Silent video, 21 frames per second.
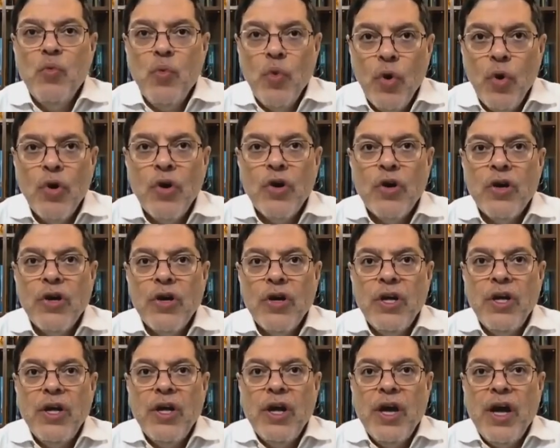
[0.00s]
war
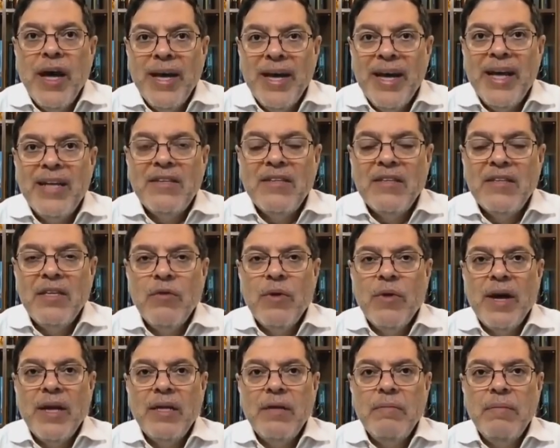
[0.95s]
against the
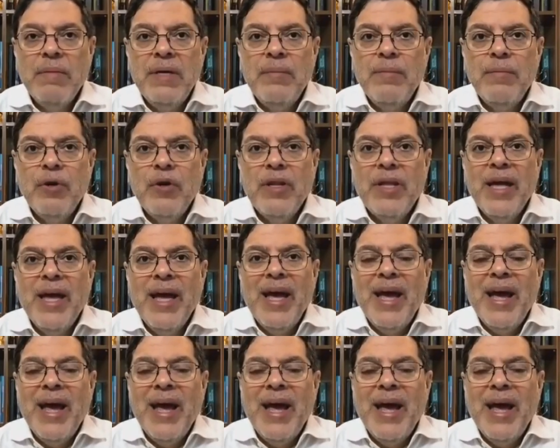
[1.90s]
Iranian people.